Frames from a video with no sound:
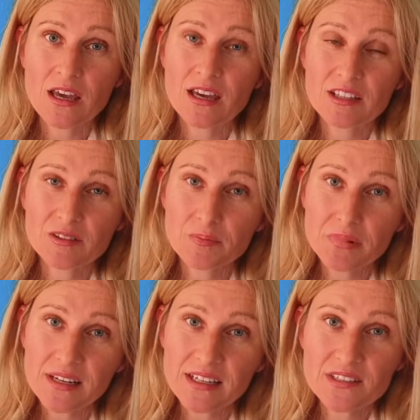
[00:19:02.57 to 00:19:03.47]
and
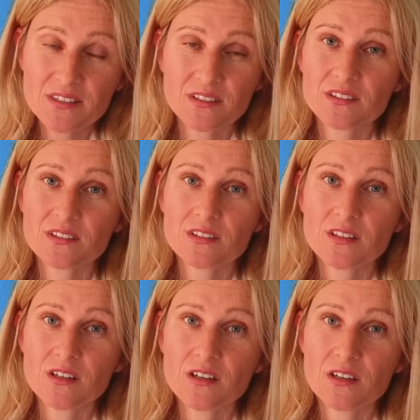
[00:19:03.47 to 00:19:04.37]
place it
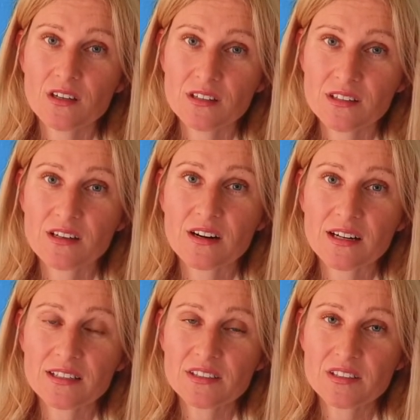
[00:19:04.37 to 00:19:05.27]
in the
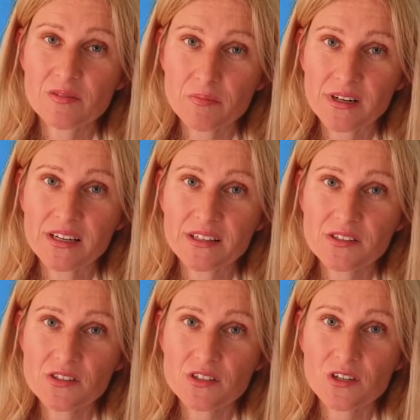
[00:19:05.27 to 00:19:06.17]
right
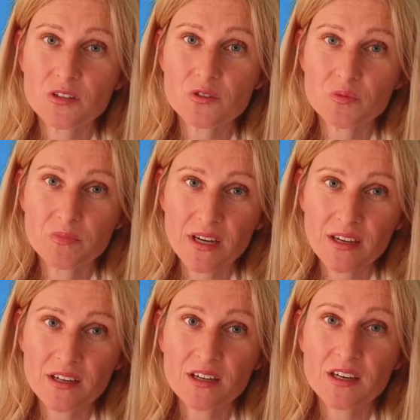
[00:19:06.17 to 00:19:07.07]
place to
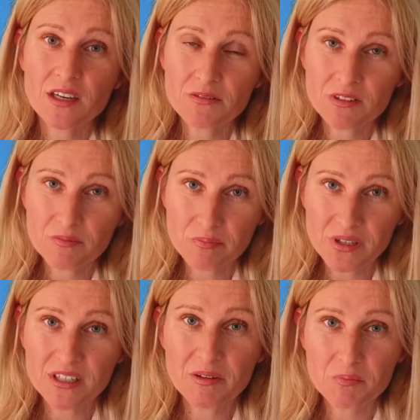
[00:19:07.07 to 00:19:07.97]
make even
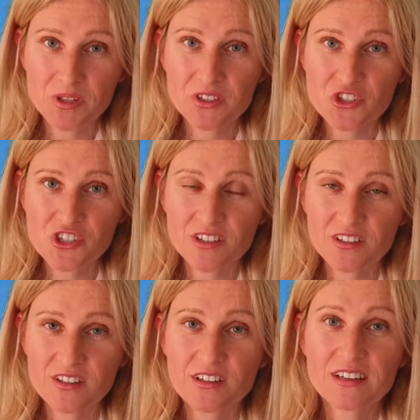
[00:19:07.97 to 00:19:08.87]
bigger picture,
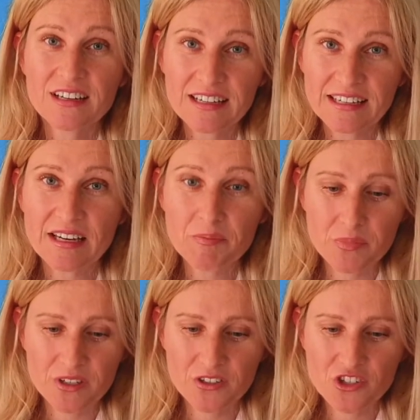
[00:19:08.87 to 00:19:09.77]
clear
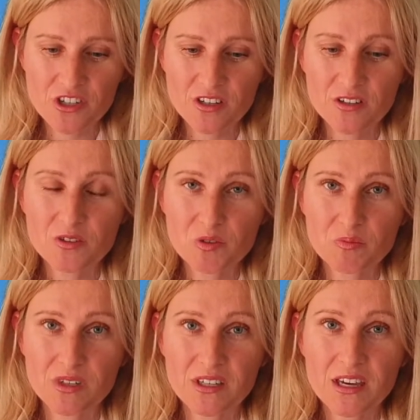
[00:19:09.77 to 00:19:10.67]
picture to
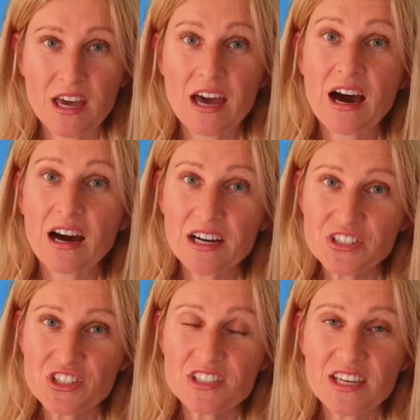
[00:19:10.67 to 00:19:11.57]
me.
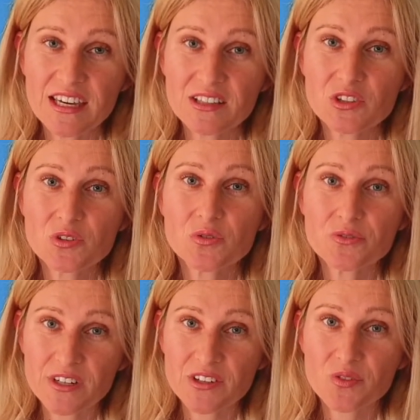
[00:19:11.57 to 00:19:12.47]
I just had to
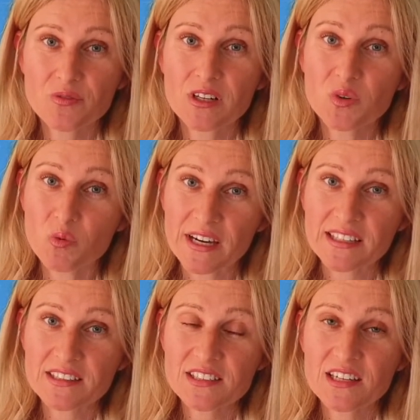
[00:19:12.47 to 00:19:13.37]
faithfully
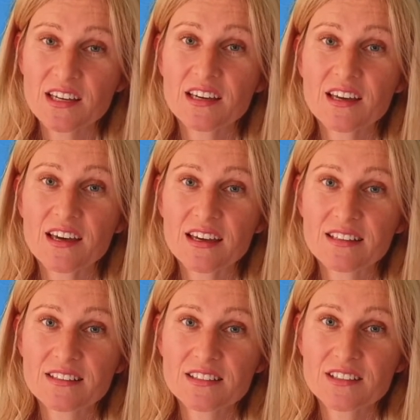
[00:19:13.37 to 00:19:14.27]
wait
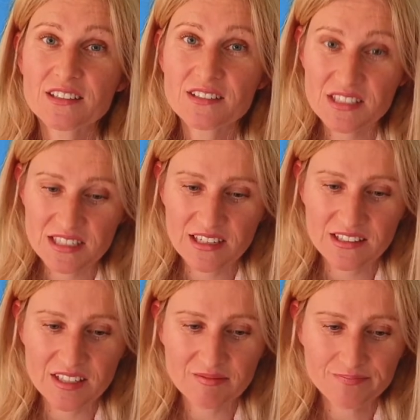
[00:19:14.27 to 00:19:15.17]
and
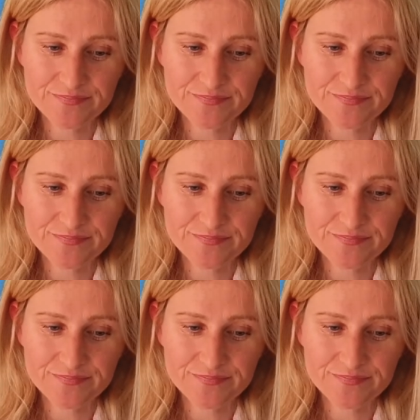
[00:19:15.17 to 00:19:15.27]
study.